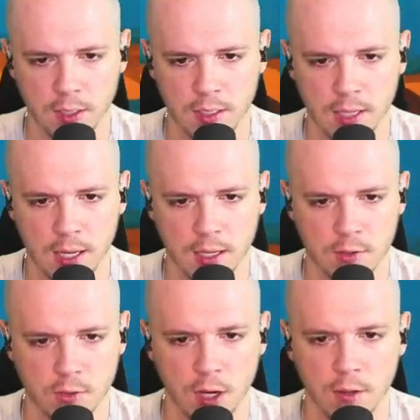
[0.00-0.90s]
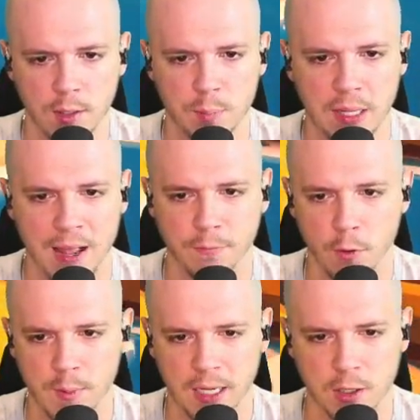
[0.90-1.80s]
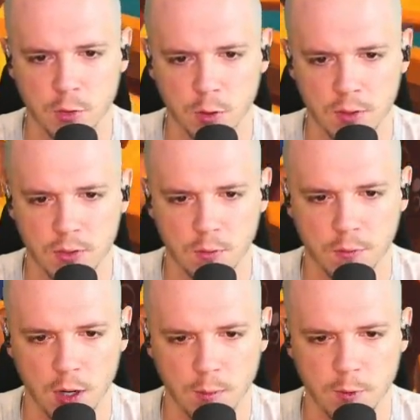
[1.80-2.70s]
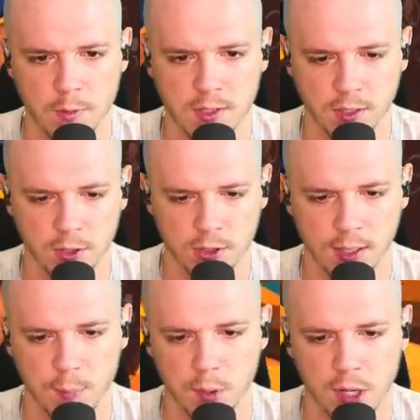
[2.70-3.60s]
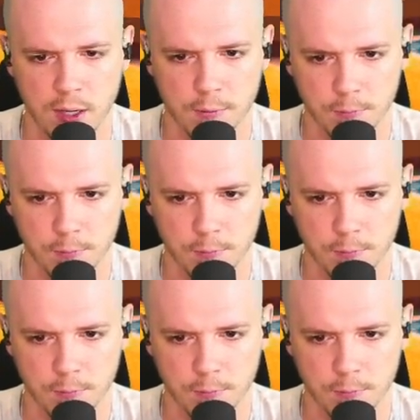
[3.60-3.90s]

uh, solid platforming controls so far. Movement's a little slippery.